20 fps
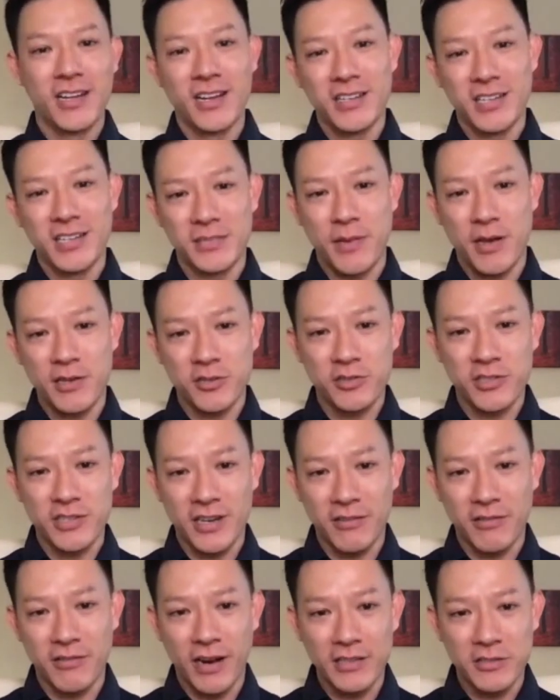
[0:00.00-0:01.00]
the specialty,
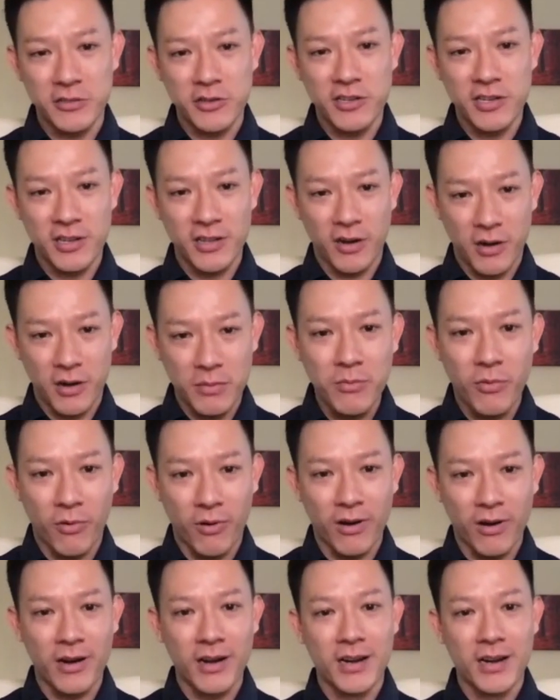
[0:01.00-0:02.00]
right? So you can learn more.